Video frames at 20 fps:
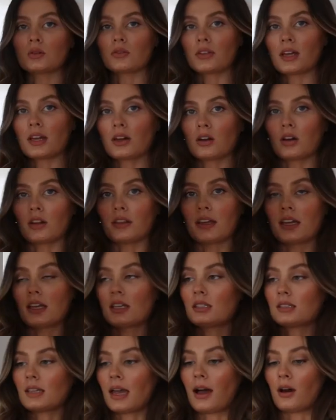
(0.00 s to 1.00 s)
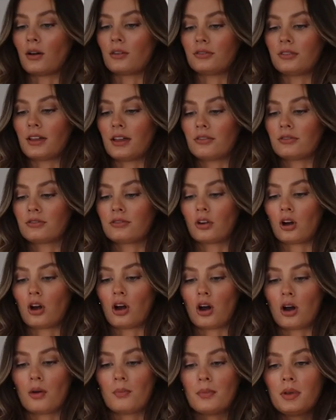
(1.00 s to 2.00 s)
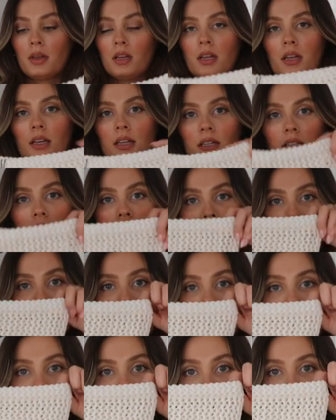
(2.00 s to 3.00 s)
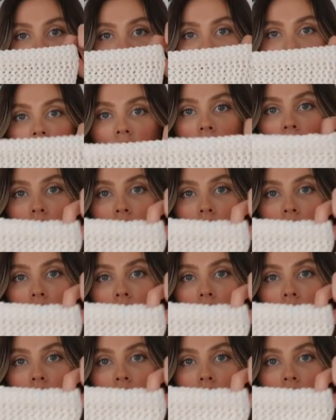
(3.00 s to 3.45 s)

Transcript: So I've then got this outfit from Naked.